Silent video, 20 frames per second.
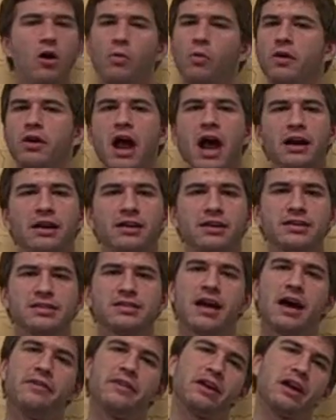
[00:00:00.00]
We're not going to
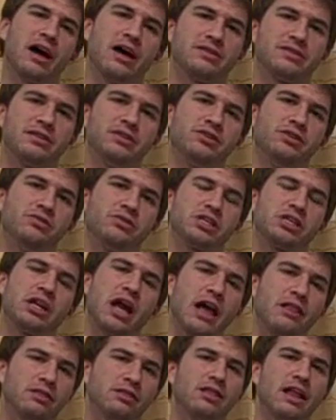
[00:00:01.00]
sign the
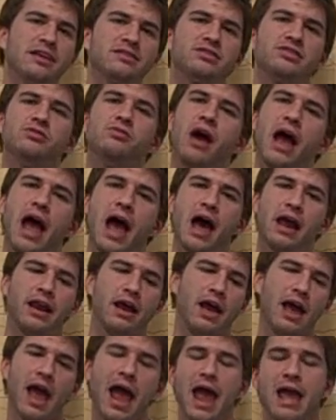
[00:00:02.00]
Constitution unless you add